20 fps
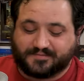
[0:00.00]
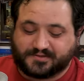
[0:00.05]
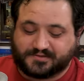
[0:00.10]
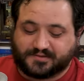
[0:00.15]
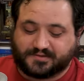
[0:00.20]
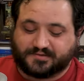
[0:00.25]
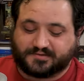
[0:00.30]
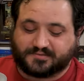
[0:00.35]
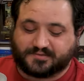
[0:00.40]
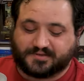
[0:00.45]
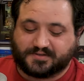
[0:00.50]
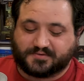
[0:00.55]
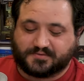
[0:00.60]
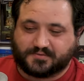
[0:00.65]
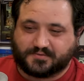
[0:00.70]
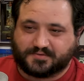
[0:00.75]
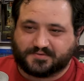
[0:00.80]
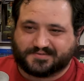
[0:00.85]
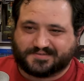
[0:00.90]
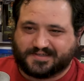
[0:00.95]
imagery was really
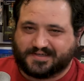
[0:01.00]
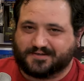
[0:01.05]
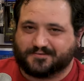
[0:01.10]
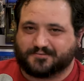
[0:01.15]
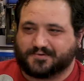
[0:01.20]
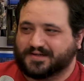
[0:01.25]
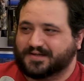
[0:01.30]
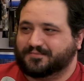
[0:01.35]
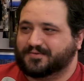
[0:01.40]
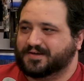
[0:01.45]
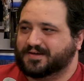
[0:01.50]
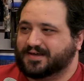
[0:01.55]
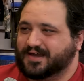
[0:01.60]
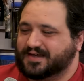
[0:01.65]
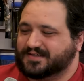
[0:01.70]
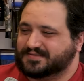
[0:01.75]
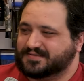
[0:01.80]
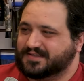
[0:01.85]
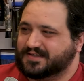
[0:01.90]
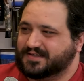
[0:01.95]
cool. Seeing Reba
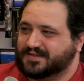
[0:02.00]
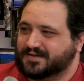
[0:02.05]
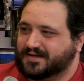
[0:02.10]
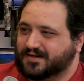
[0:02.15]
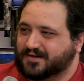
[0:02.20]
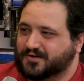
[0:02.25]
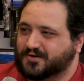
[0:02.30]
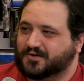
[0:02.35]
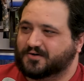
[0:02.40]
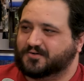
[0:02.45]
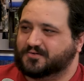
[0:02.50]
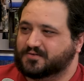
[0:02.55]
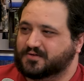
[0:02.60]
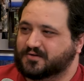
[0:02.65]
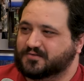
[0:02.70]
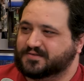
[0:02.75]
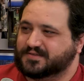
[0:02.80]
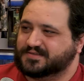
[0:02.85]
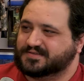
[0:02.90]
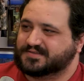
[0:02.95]
as the uh, girl
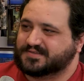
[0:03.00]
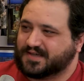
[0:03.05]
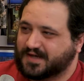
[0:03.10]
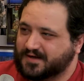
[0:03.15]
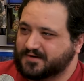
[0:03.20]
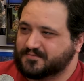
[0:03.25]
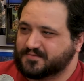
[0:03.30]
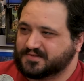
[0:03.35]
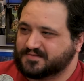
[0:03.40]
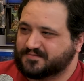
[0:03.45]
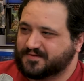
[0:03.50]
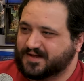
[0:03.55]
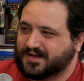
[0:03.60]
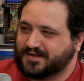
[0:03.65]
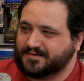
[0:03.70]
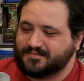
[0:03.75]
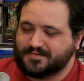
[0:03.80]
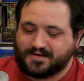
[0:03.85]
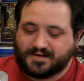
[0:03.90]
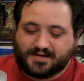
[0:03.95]
clothed in sun was
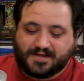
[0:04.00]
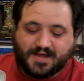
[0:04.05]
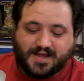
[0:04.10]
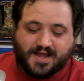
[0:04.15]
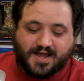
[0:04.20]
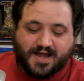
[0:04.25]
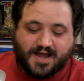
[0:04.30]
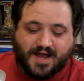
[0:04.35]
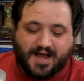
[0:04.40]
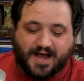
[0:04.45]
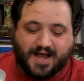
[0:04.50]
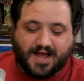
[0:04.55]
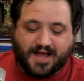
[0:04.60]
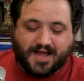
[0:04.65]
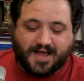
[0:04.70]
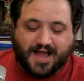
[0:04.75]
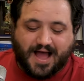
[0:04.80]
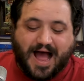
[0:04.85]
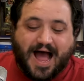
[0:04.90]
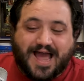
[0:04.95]
fun. Mm -hmm.
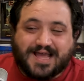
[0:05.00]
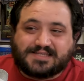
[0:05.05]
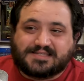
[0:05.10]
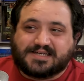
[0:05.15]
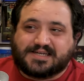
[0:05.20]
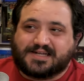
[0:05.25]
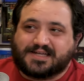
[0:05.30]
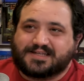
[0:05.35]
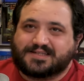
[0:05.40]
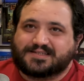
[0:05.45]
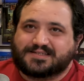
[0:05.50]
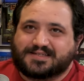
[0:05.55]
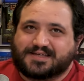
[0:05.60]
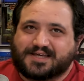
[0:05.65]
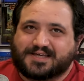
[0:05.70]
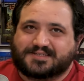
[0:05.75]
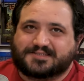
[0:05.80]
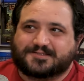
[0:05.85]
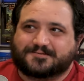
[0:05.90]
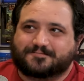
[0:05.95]
Uh, I didn't
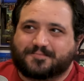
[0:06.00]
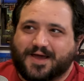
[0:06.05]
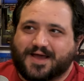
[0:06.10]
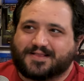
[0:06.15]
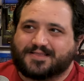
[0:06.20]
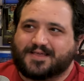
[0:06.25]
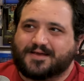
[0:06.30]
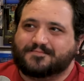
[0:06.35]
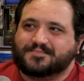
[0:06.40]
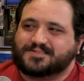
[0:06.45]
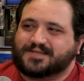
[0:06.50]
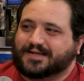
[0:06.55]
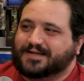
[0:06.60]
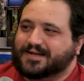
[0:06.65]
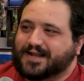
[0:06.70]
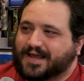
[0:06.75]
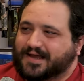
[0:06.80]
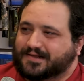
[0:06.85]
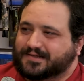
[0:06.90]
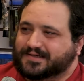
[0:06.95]
expect them to
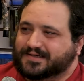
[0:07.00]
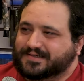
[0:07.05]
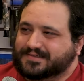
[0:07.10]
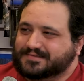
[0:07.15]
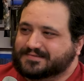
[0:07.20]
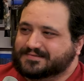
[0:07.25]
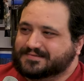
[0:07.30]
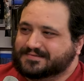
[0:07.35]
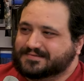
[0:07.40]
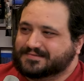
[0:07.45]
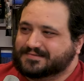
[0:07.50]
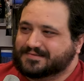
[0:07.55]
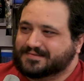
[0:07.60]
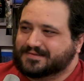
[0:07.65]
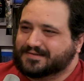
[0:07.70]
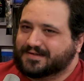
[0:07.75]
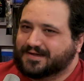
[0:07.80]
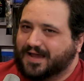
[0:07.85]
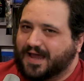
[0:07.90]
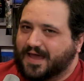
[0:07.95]
nail it,
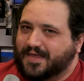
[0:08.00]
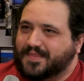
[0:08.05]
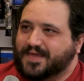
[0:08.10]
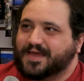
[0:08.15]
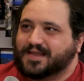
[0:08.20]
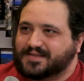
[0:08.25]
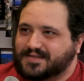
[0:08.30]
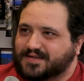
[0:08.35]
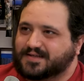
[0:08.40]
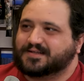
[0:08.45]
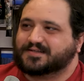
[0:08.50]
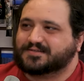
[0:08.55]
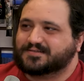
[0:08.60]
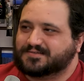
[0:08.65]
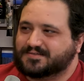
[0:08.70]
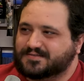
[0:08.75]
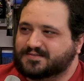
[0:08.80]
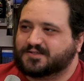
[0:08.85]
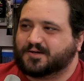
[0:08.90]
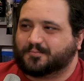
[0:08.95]
and they did a
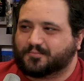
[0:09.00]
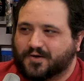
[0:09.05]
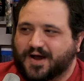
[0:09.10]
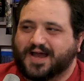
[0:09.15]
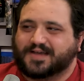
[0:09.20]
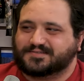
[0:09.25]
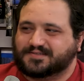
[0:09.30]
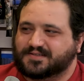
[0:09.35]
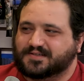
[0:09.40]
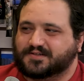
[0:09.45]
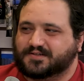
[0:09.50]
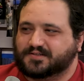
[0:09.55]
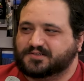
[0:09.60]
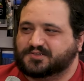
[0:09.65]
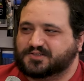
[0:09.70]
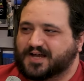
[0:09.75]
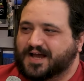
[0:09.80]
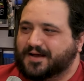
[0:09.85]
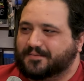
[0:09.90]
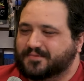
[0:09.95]
surprisingly good
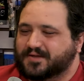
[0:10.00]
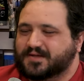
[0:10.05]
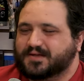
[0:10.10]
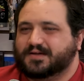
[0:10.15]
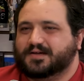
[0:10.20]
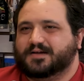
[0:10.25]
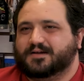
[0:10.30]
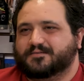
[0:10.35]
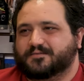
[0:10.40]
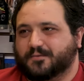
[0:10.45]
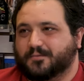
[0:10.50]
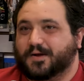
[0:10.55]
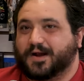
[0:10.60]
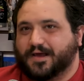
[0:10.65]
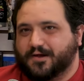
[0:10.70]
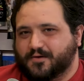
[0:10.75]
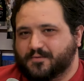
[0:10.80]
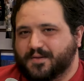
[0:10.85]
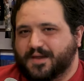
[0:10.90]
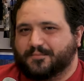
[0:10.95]
job. Mm. From what
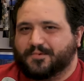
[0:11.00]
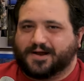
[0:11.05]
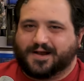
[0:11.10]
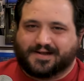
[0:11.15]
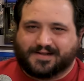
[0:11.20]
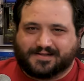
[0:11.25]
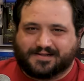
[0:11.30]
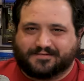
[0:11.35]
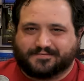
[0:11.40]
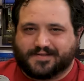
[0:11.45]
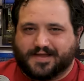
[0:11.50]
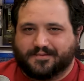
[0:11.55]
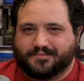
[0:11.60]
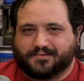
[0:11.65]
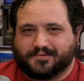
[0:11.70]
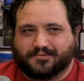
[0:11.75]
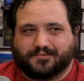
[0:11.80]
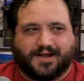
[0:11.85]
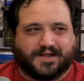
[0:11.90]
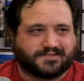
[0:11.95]
I remember, I didn't have time
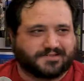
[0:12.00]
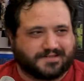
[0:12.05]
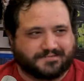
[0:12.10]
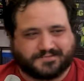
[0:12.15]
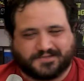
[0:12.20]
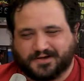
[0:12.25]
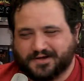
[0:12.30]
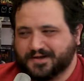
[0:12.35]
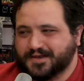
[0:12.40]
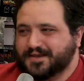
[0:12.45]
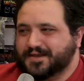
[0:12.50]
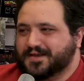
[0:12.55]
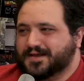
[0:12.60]
to rewatch it. I'm sorry,